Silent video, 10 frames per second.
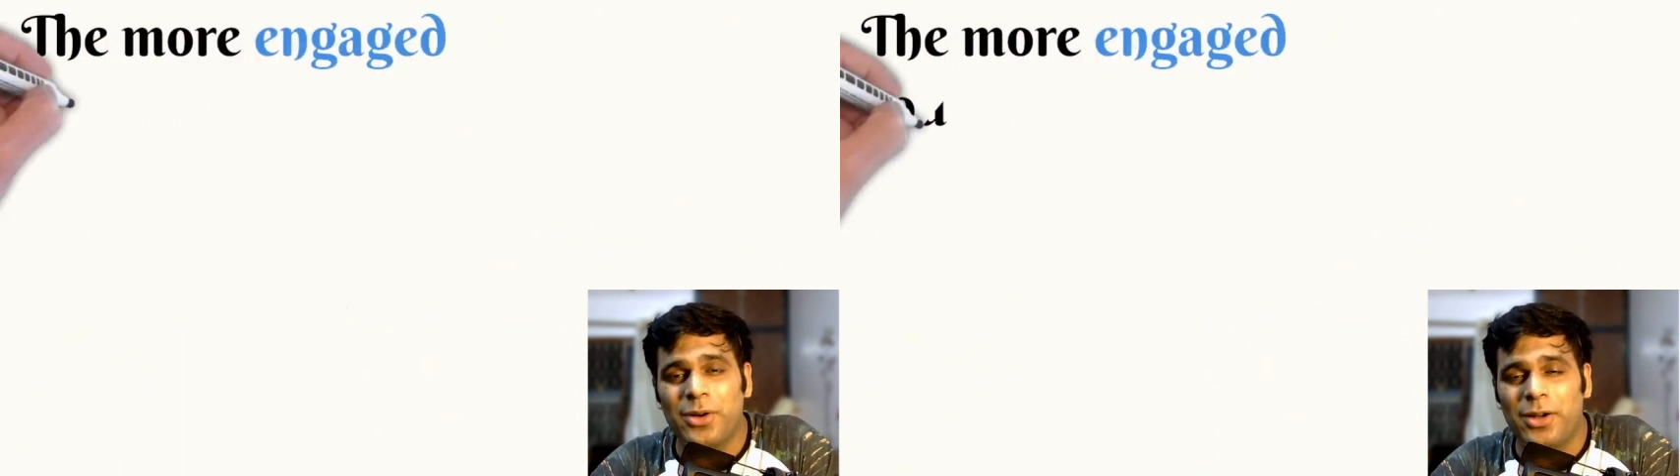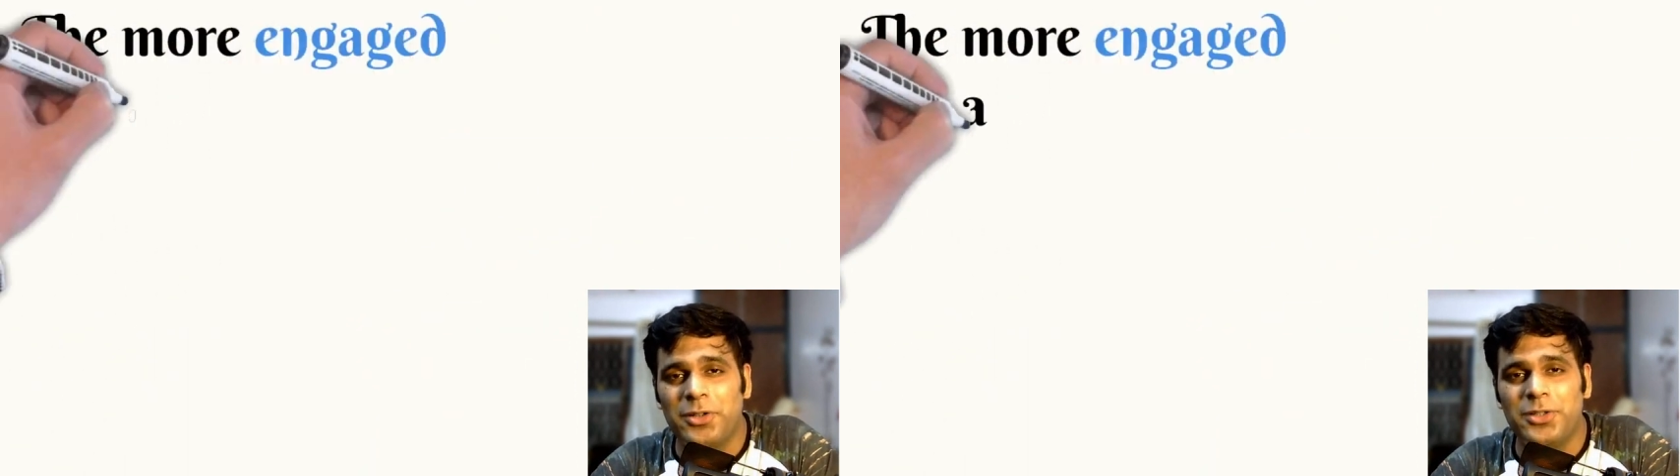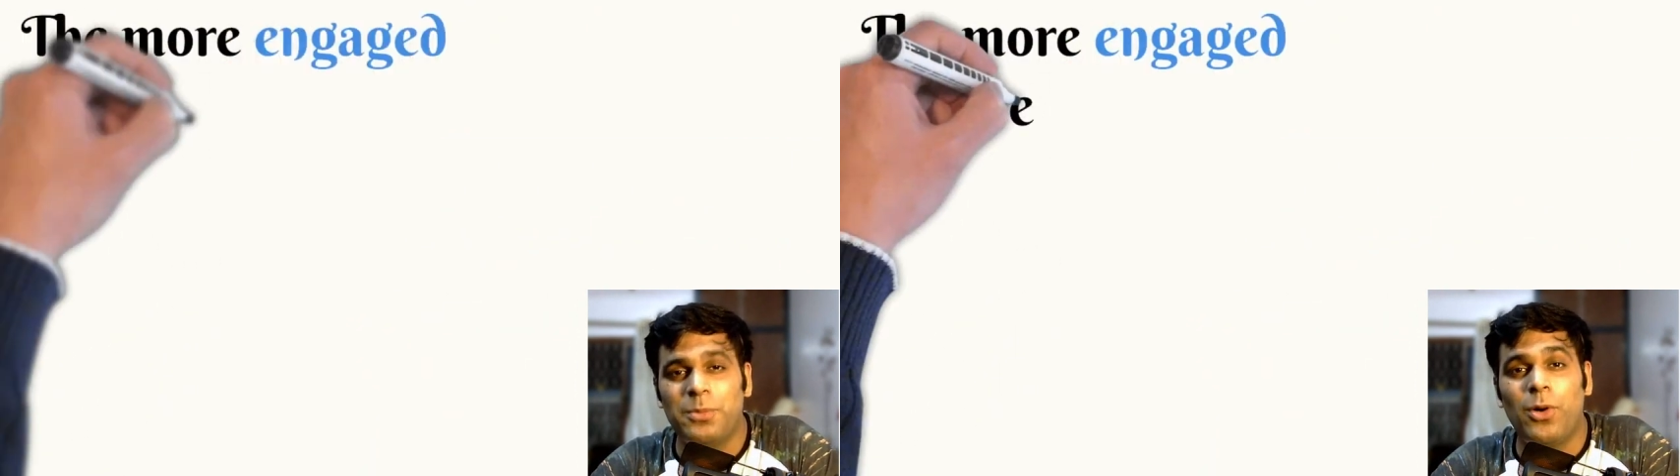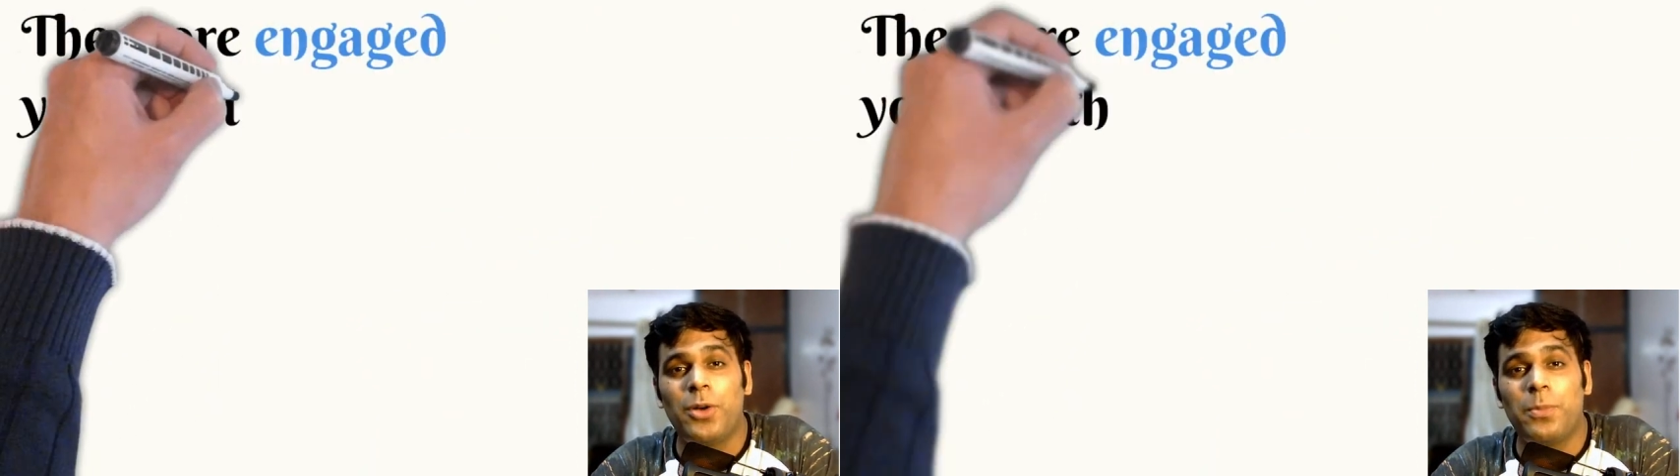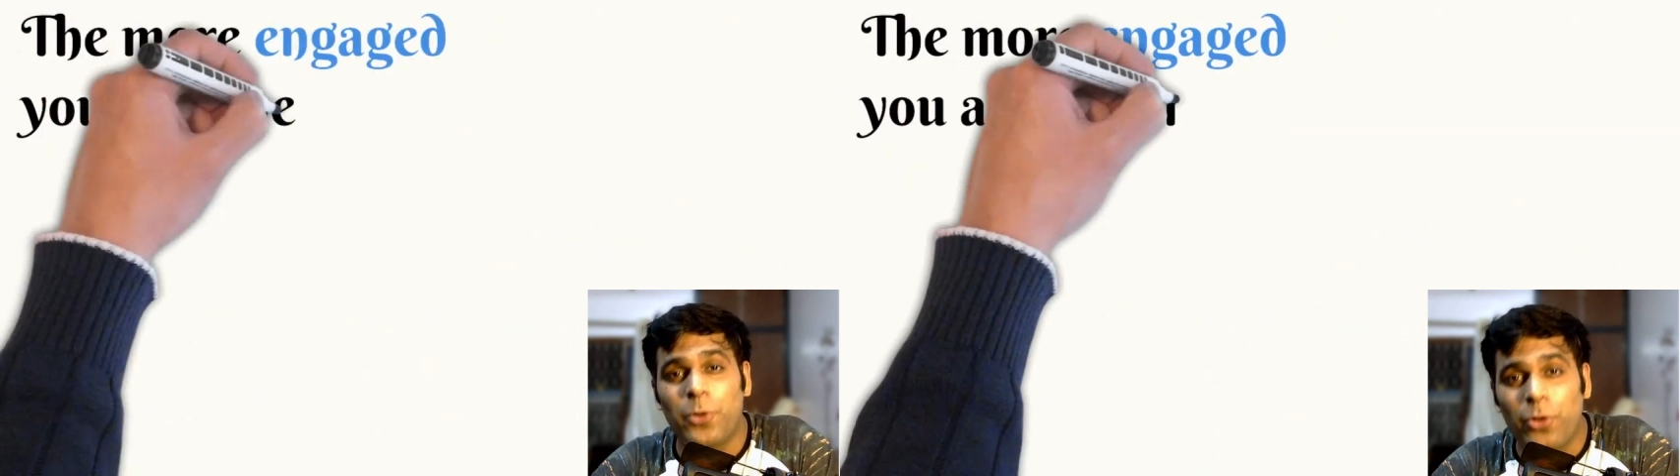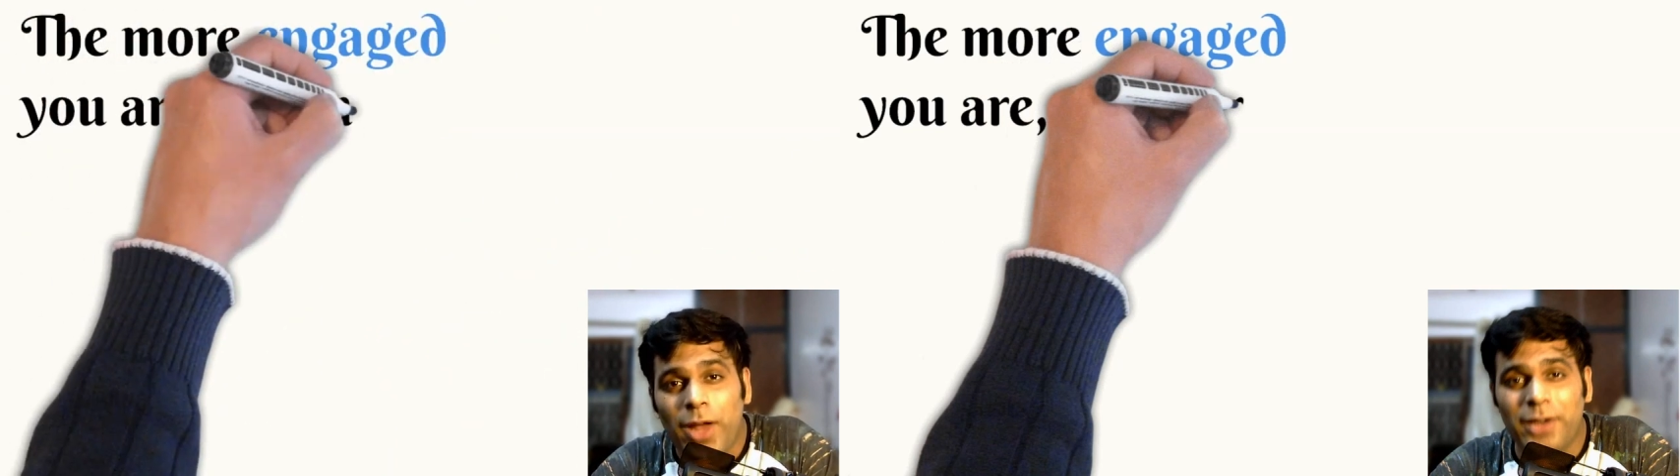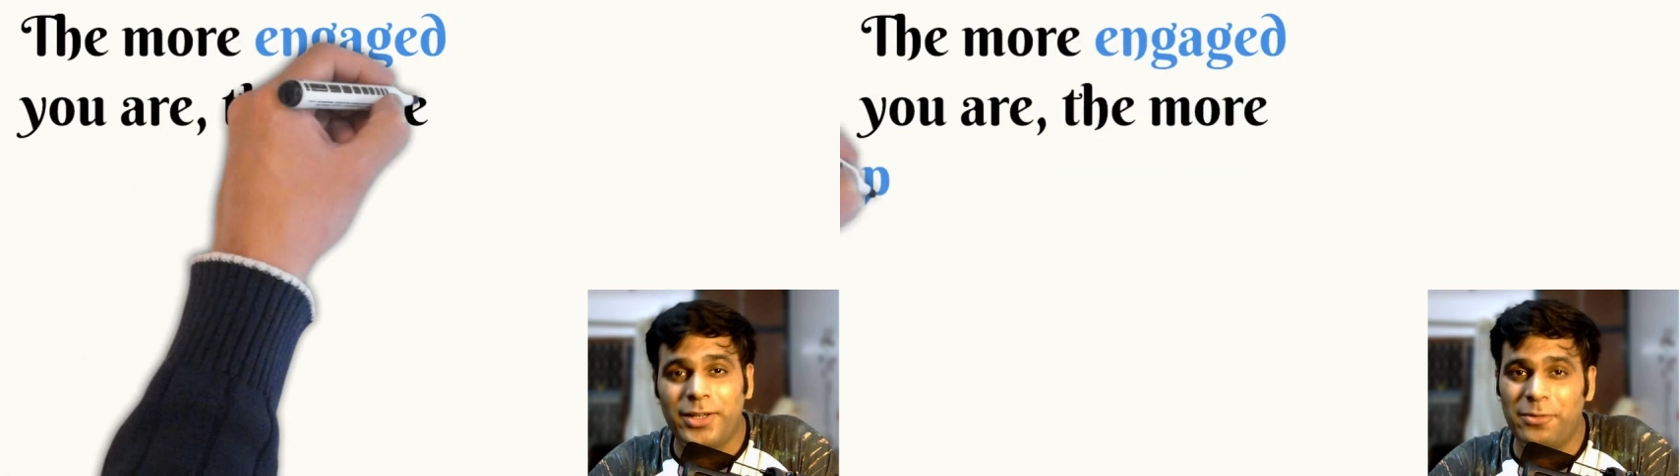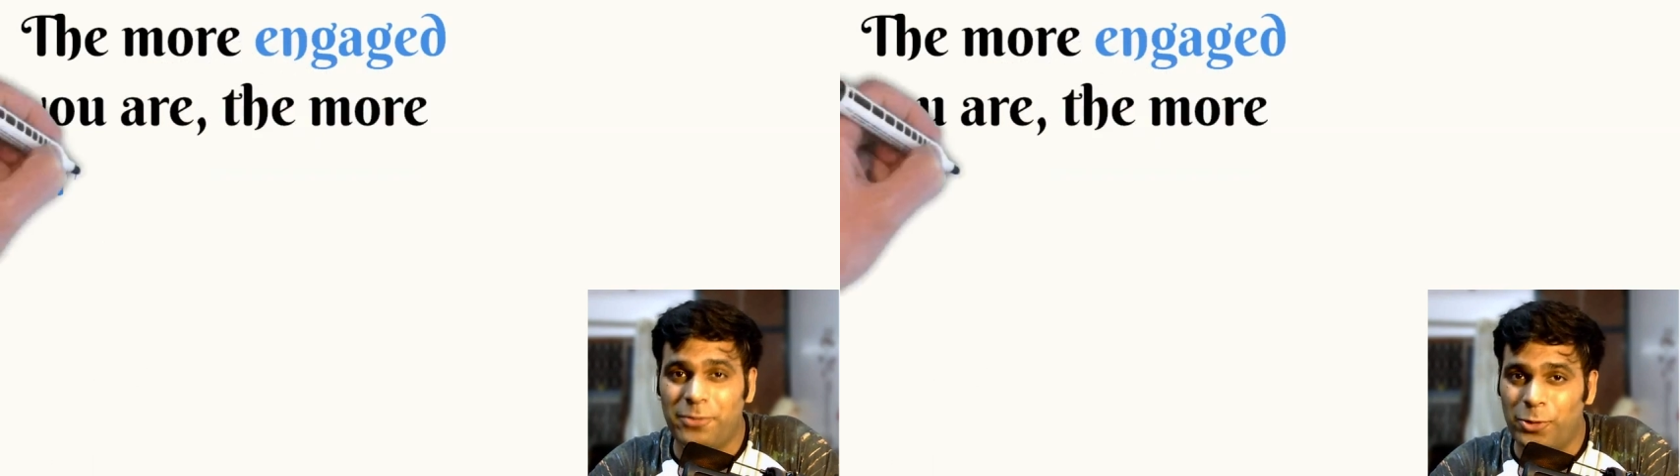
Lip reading: you are, the more productive